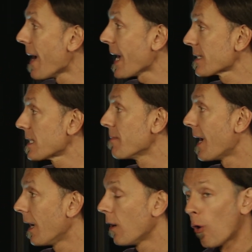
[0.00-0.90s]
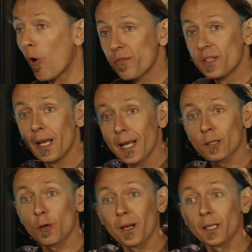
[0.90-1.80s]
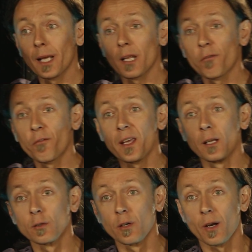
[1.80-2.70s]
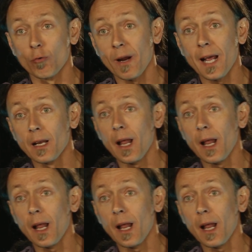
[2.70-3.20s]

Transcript: maxima of the electromagnetic field of a red